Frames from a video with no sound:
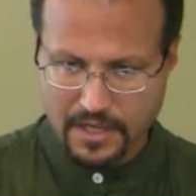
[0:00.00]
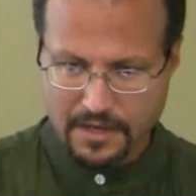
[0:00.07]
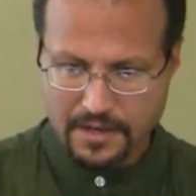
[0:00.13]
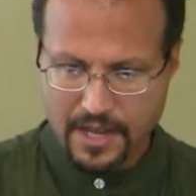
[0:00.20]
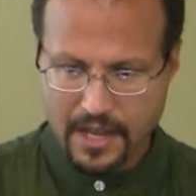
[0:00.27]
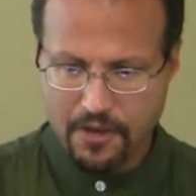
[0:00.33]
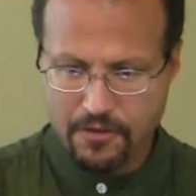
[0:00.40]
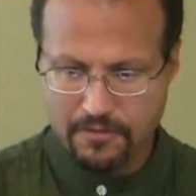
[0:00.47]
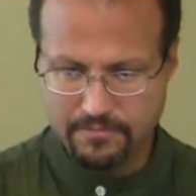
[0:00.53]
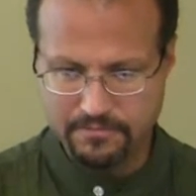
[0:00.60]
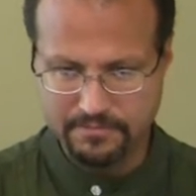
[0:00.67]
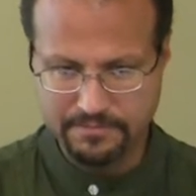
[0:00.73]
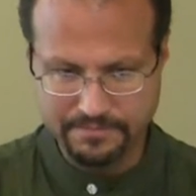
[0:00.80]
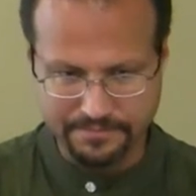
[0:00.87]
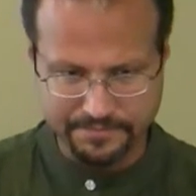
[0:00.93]
Now,
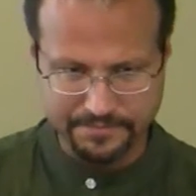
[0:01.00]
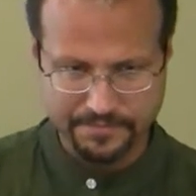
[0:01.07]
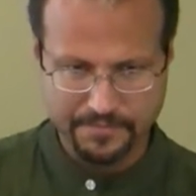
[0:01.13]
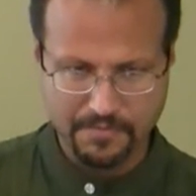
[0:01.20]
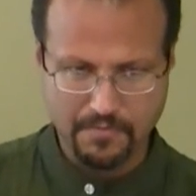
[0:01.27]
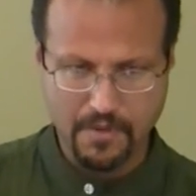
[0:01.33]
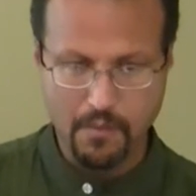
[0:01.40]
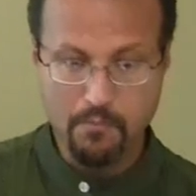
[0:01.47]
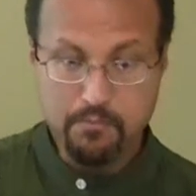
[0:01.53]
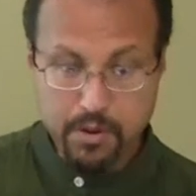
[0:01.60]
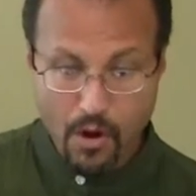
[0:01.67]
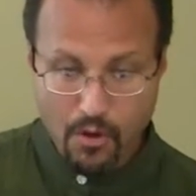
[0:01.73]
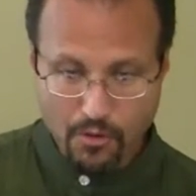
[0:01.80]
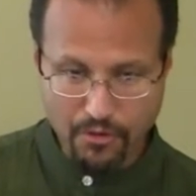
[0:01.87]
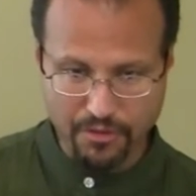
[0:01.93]

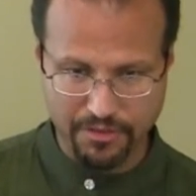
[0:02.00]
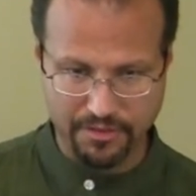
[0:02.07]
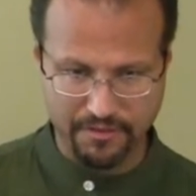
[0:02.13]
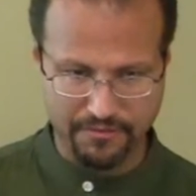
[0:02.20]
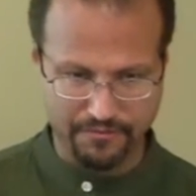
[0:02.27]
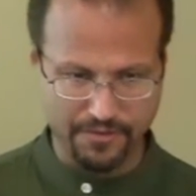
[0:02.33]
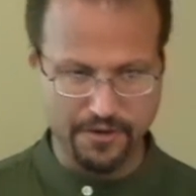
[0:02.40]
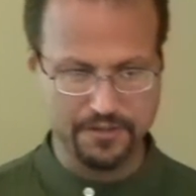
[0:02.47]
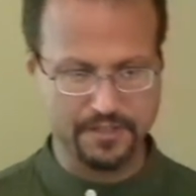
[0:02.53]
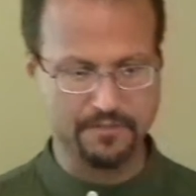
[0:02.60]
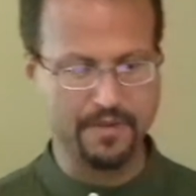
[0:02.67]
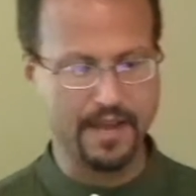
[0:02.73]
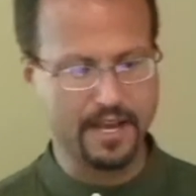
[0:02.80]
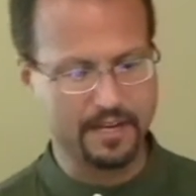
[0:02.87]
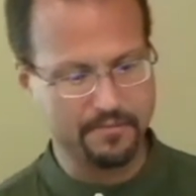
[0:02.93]
both First
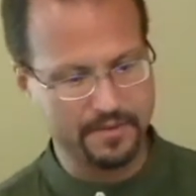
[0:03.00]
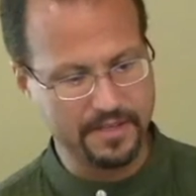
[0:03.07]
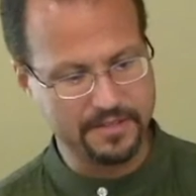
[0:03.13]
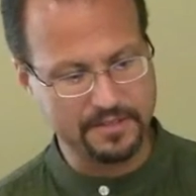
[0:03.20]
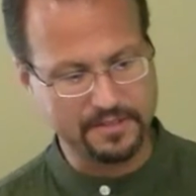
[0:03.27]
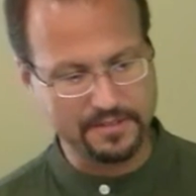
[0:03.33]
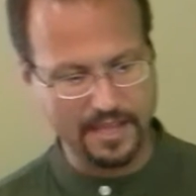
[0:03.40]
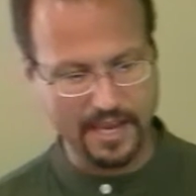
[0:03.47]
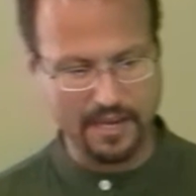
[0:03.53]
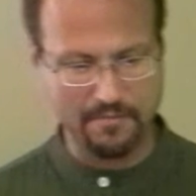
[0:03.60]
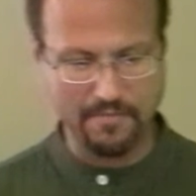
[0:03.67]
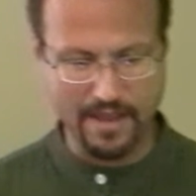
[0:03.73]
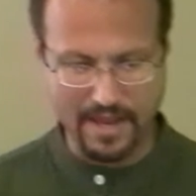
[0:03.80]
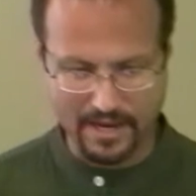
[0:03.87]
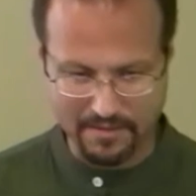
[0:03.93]
Maccabees and Second
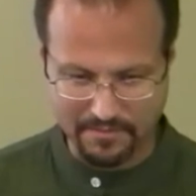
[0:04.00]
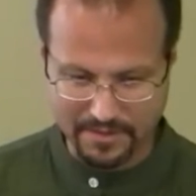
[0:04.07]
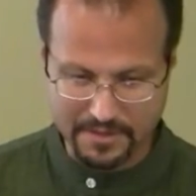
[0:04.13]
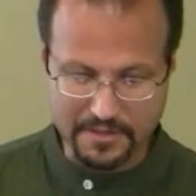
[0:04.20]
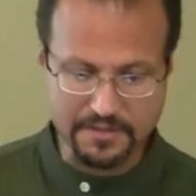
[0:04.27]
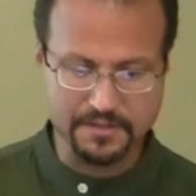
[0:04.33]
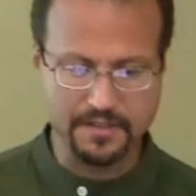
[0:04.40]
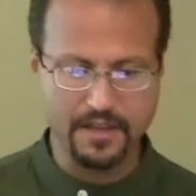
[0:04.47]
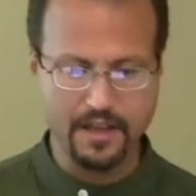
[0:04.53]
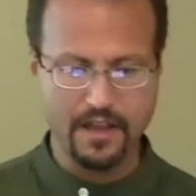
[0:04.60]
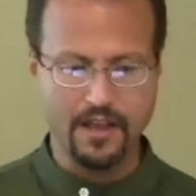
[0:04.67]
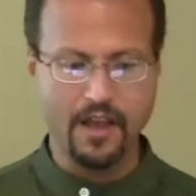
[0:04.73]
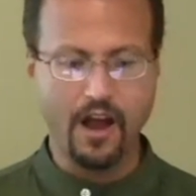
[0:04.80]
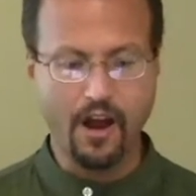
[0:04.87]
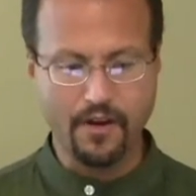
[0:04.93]
Maccabees
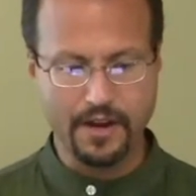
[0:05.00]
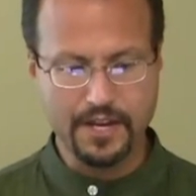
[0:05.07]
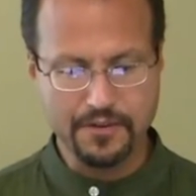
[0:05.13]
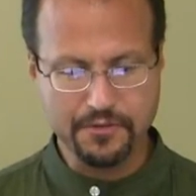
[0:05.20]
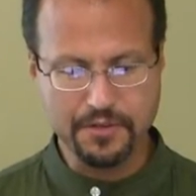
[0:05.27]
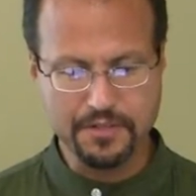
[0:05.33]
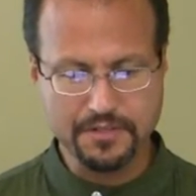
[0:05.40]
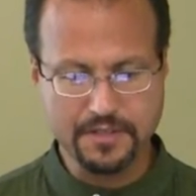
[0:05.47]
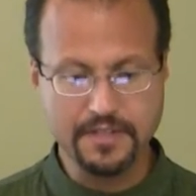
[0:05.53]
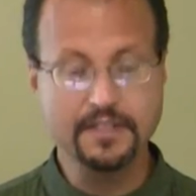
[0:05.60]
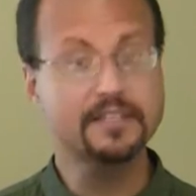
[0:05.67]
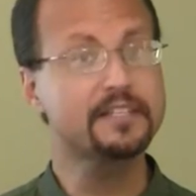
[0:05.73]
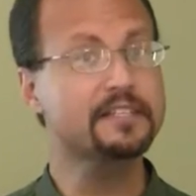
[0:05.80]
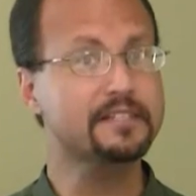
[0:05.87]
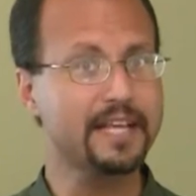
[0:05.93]
are interested
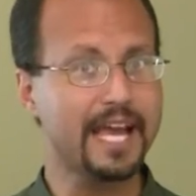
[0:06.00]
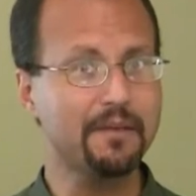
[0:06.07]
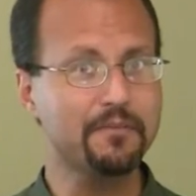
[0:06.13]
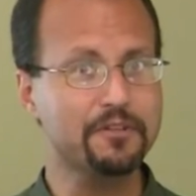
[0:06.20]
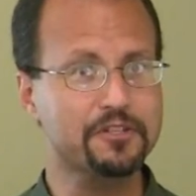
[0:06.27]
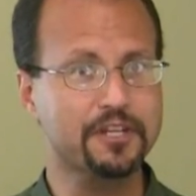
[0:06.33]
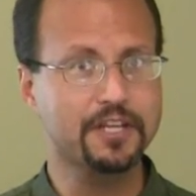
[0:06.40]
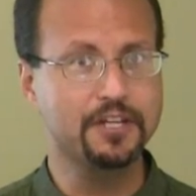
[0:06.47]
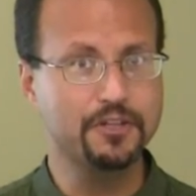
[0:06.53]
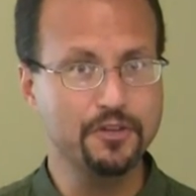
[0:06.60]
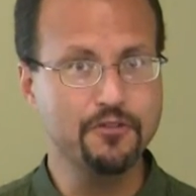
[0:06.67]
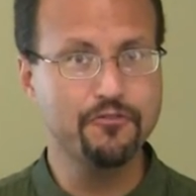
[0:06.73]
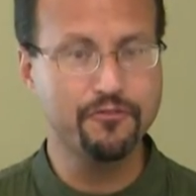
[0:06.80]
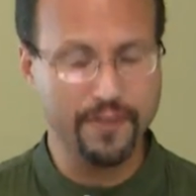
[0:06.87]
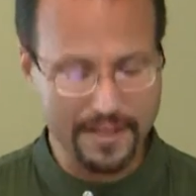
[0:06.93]
in establishing a
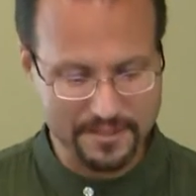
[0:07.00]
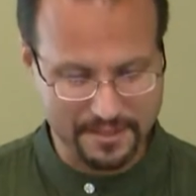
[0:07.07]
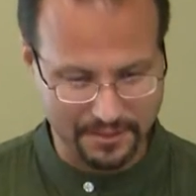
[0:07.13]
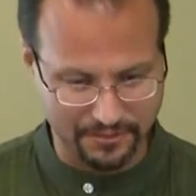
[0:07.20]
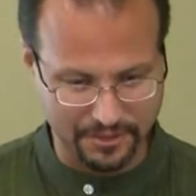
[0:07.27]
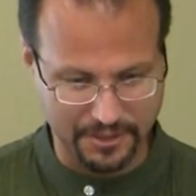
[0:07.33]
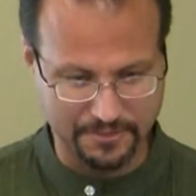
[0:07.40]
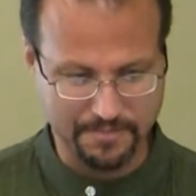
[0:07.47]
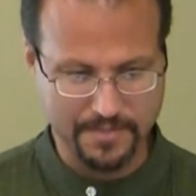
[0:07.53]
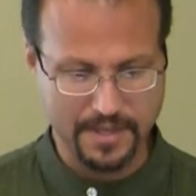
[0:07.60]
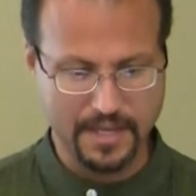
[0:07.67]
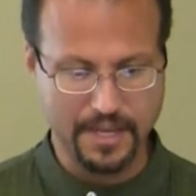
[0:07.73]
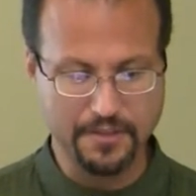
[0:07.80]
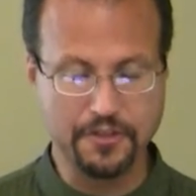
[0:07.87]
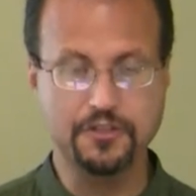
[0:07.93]
new festival
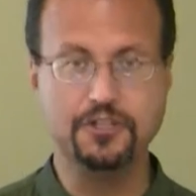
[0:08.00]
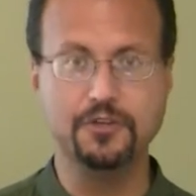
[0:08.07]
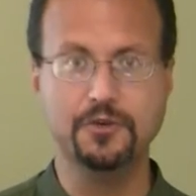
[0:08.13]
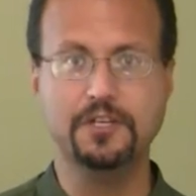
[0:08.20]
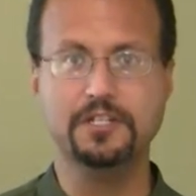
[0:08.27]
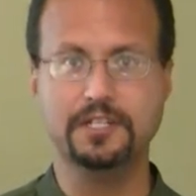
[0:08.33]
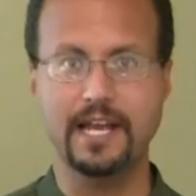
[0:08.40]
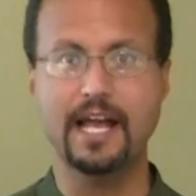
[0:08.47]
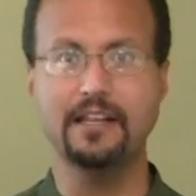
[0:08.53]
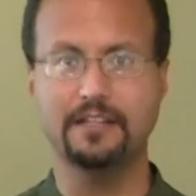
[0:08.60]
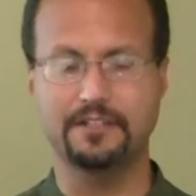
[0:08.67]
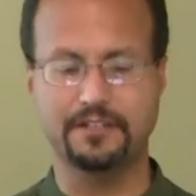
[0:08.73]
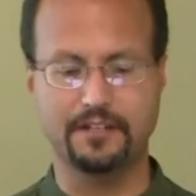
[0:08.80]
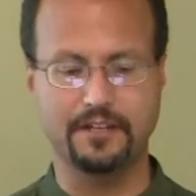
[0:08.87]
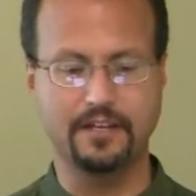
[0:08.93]
in the Jewish
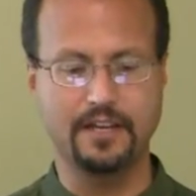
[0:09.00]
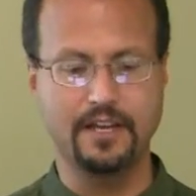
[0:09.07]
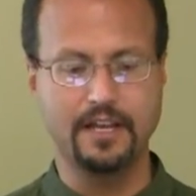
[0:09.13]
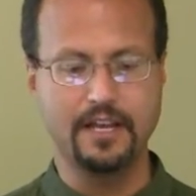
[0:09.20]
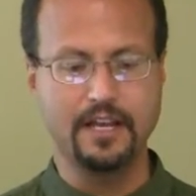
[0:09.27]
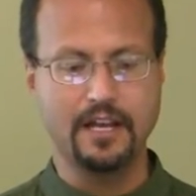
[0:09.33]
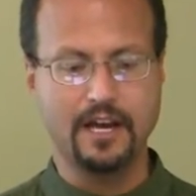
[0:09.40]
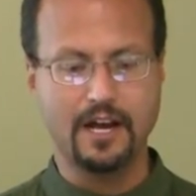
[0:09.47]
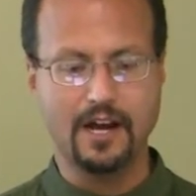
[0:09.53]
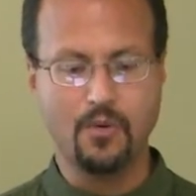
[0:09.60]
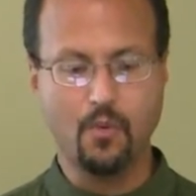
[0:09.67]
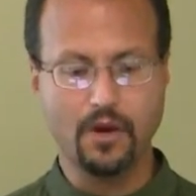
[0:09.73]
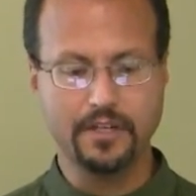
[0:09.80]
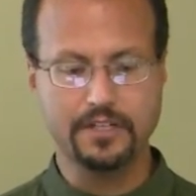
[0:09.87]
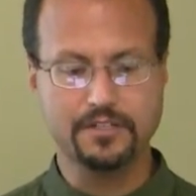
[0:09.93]
calendar,
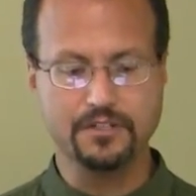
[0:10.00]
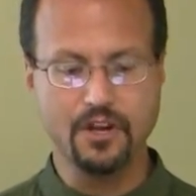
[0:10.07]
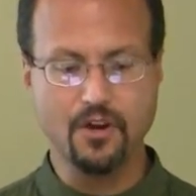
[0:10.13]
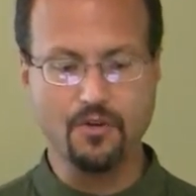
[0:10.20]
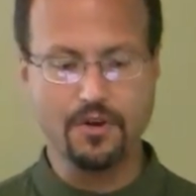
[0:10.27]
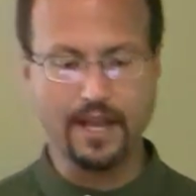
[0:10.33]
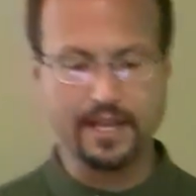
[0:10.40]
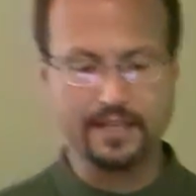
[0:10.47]
what is known